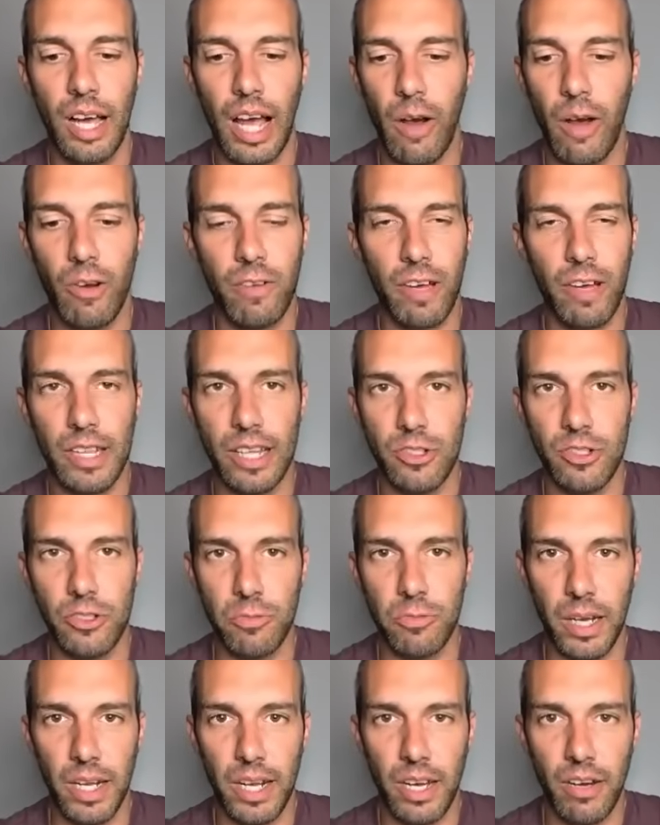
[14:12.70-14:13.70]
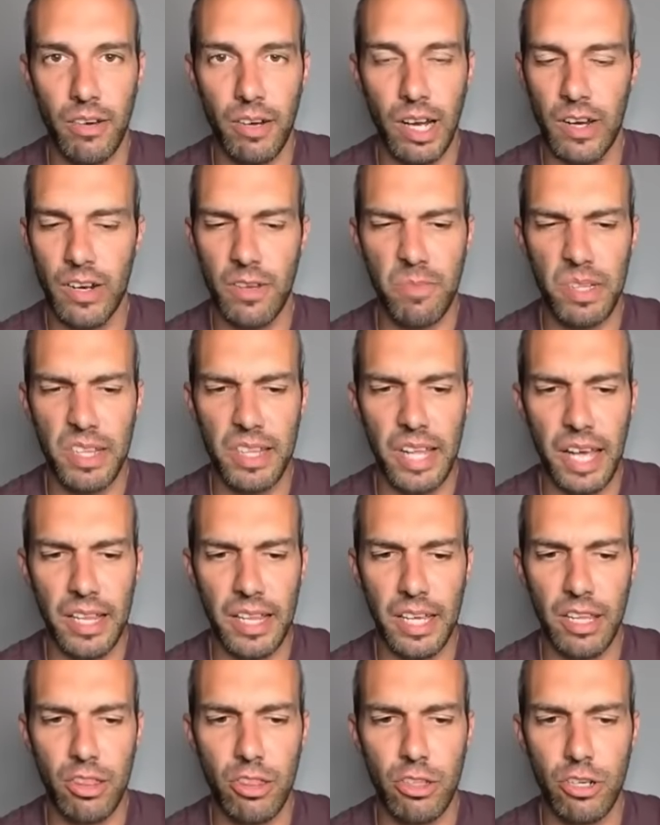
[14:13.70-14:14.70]
I would have hit legend by now. I would have been
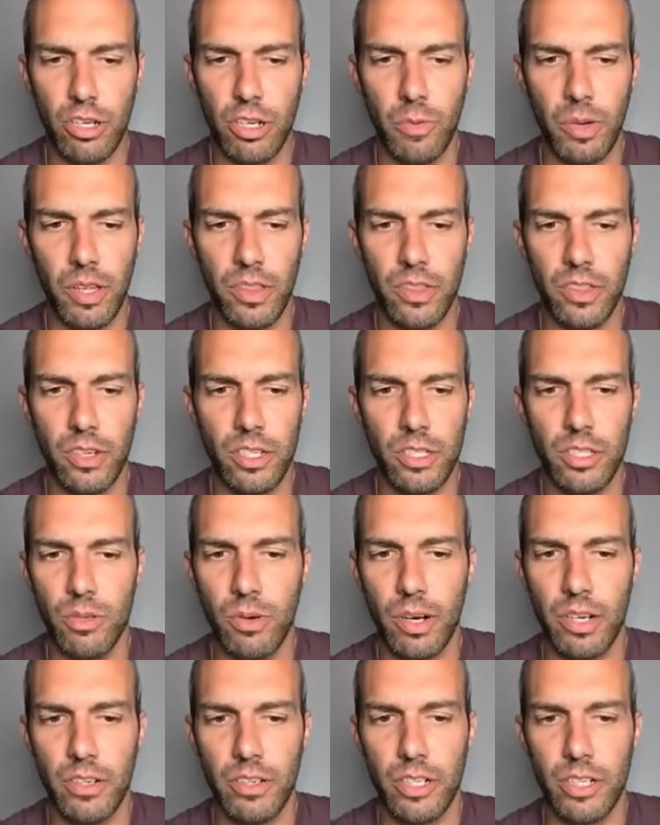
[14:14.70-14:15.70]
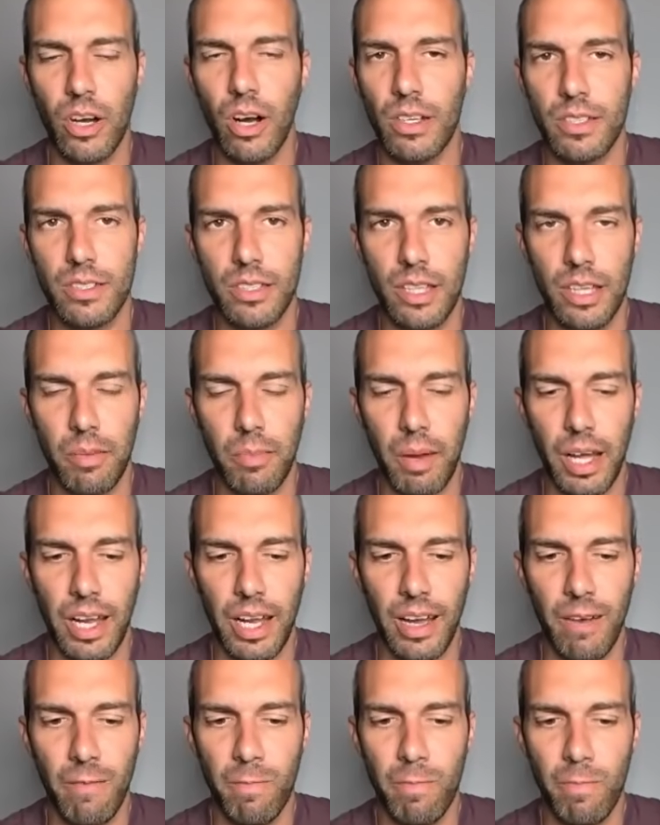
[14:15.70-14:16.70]
that like 31, 3,200 constantly by
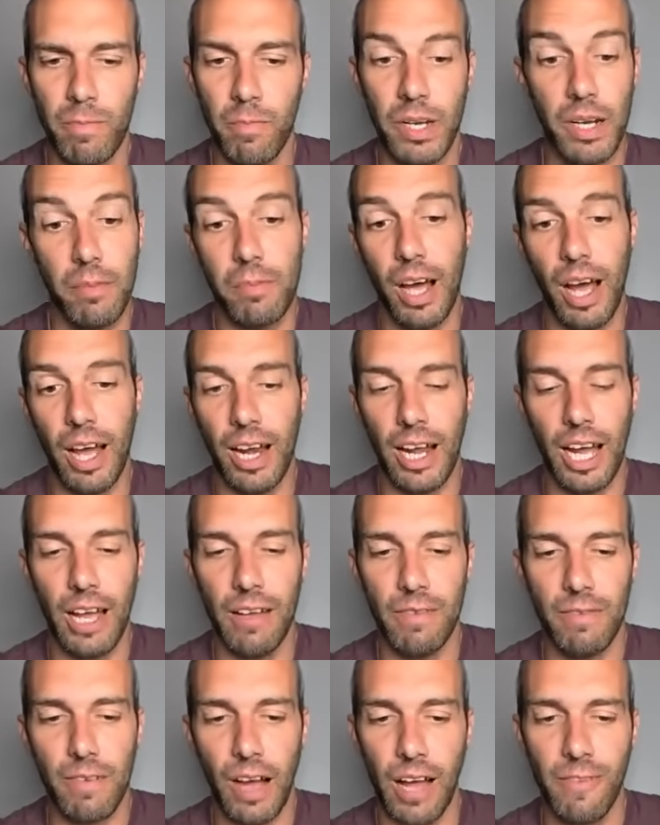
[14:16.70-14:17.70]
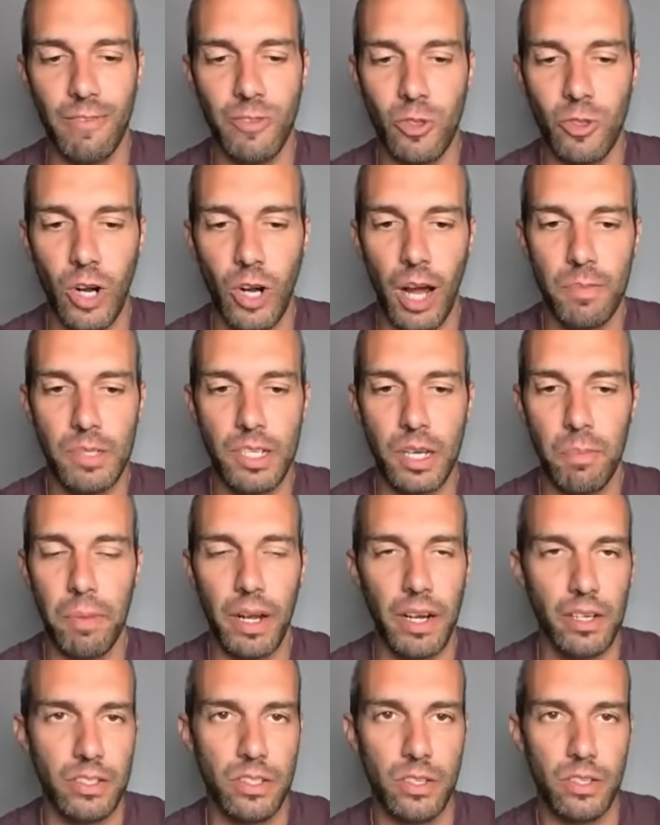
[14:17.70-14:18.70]
now. But I'm not. I've dropped
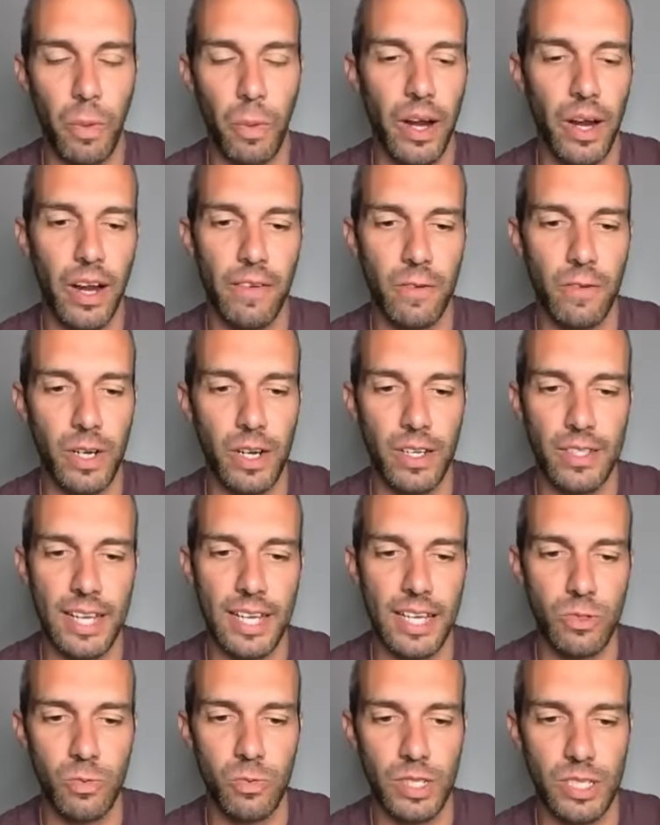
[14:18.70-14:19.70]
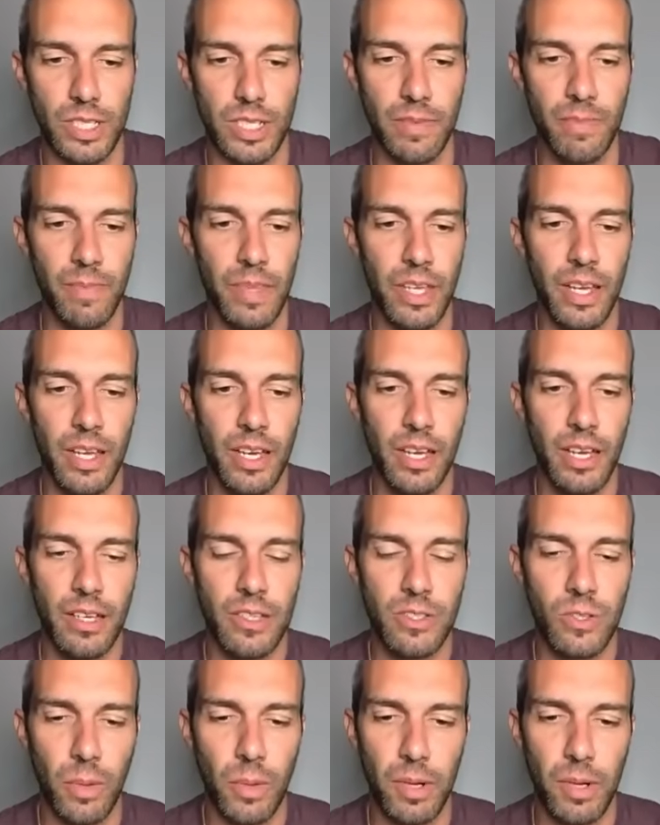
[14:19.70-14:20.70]
compared to where everyone else has risen.
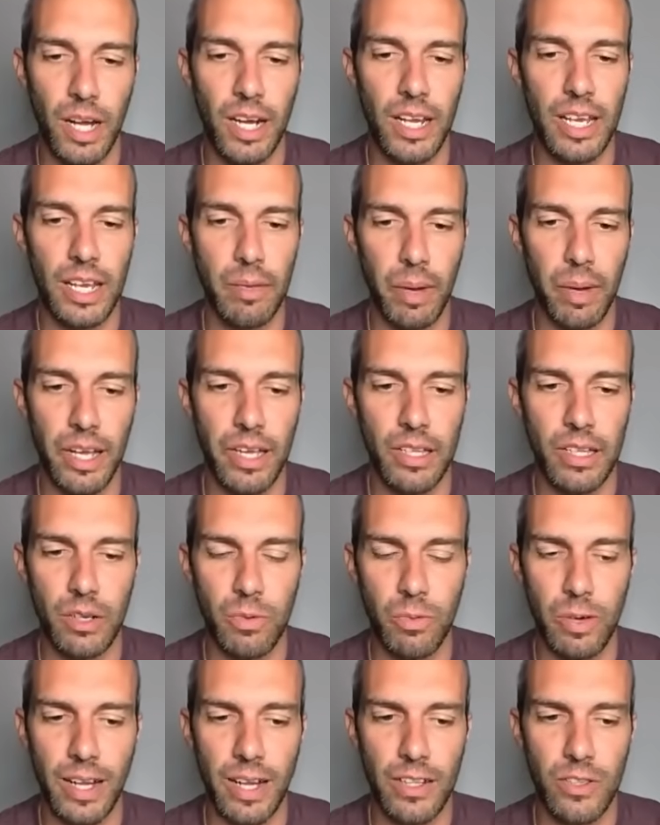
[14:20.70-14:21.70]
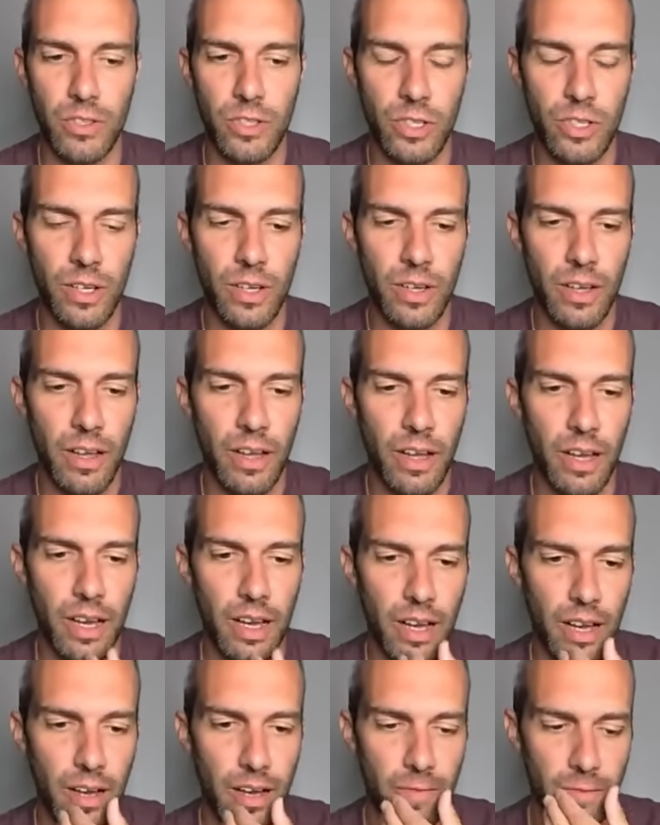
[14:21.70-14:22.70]
So I'm kind of in my elo range
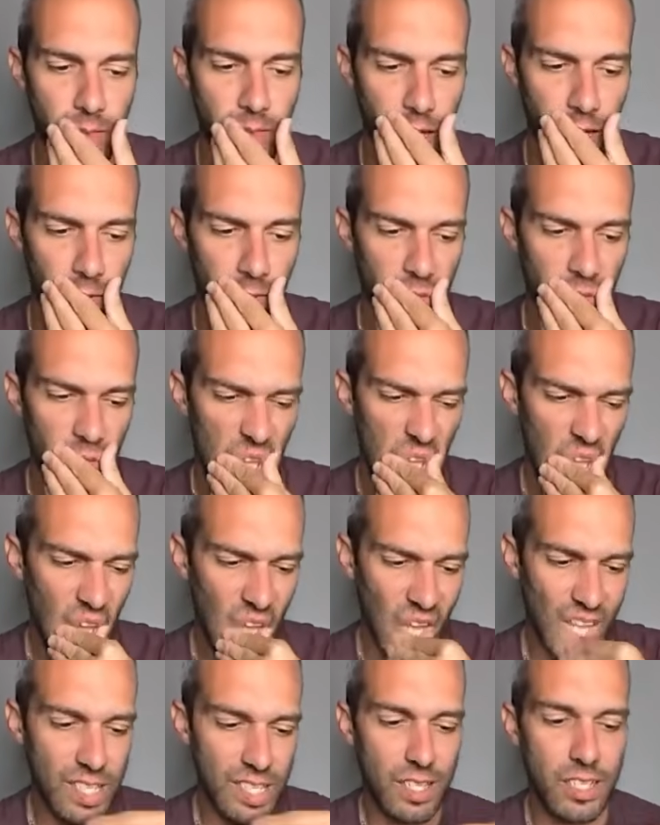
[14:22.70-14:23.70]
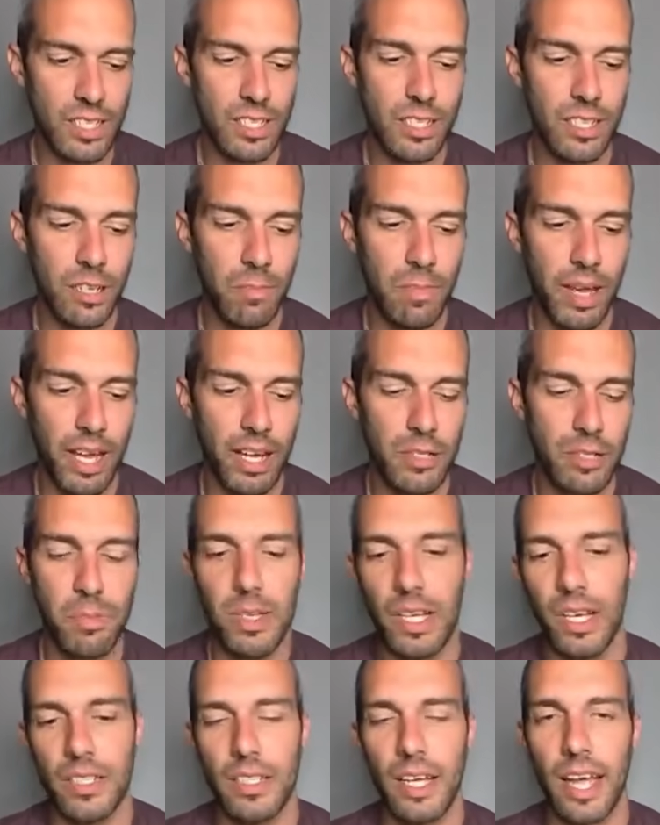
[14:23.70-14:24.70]
from there. So I still managed,
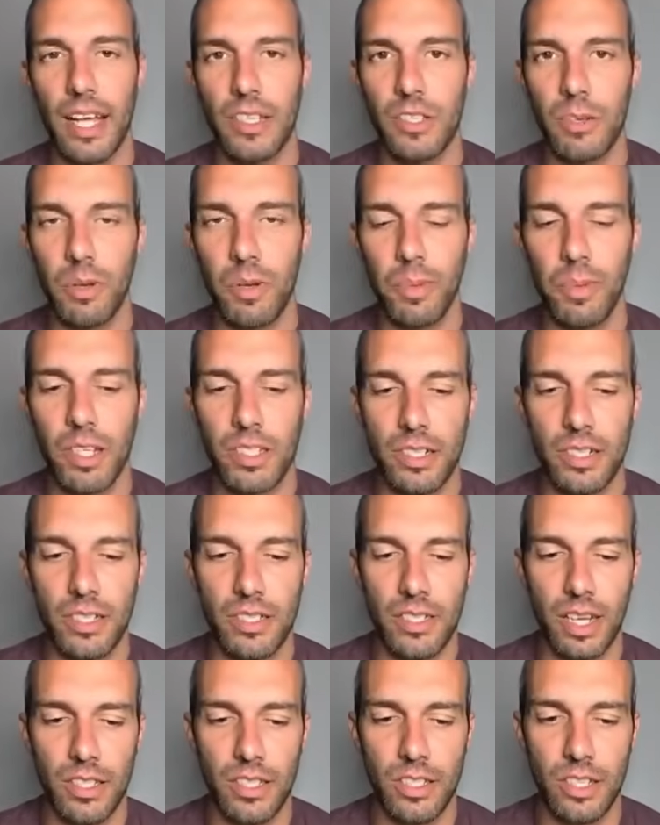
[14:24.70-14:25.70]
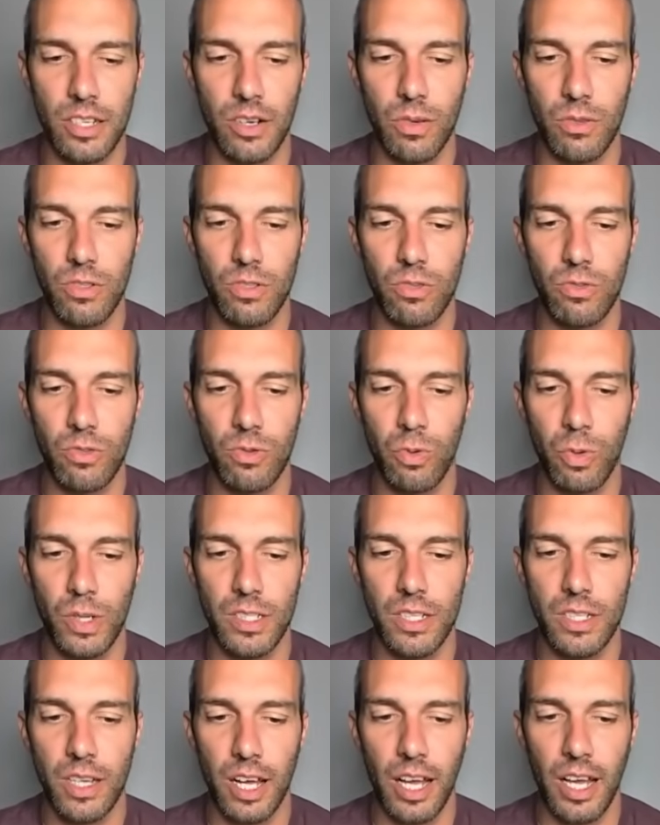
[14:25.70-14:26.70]
because I had so many positive sets, to go to
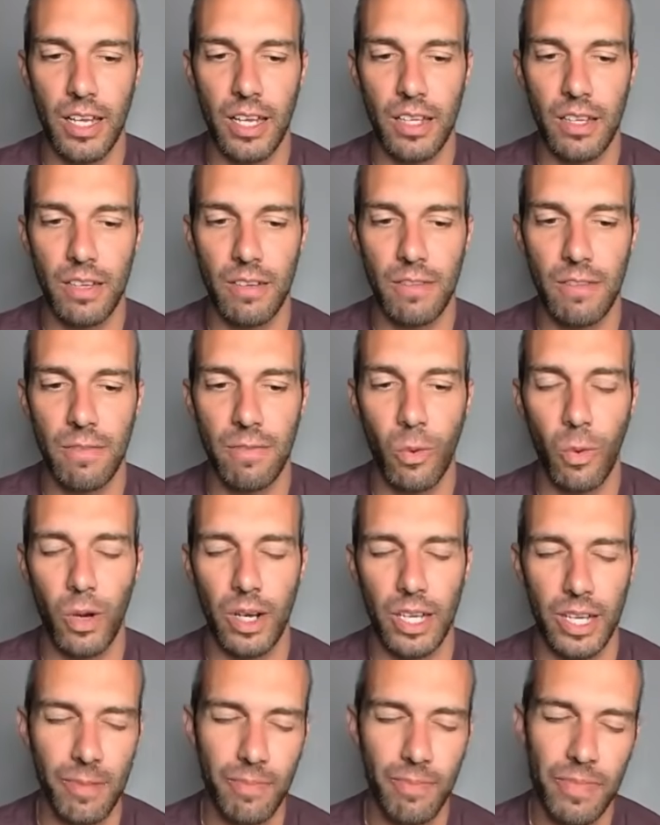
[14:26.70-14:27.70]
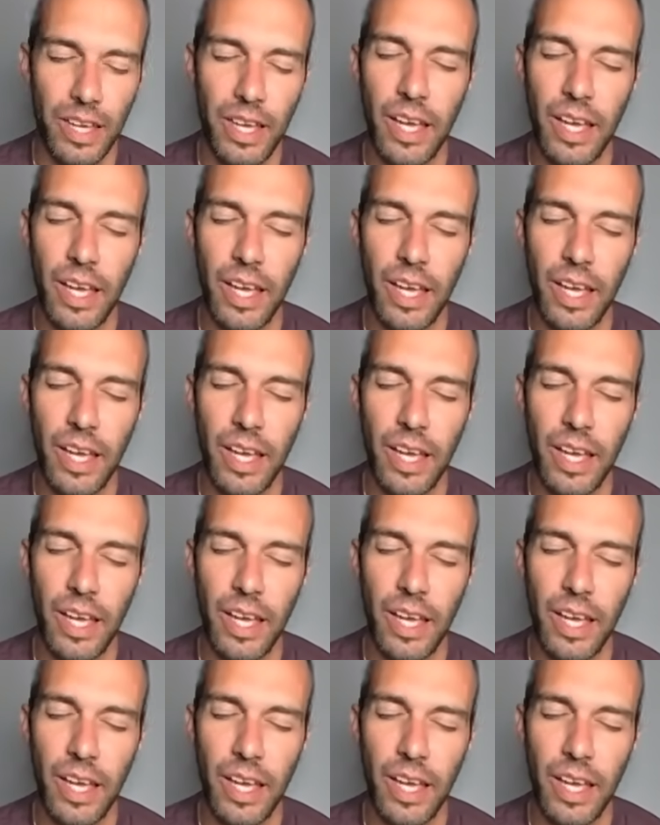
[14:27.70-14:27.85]
2940.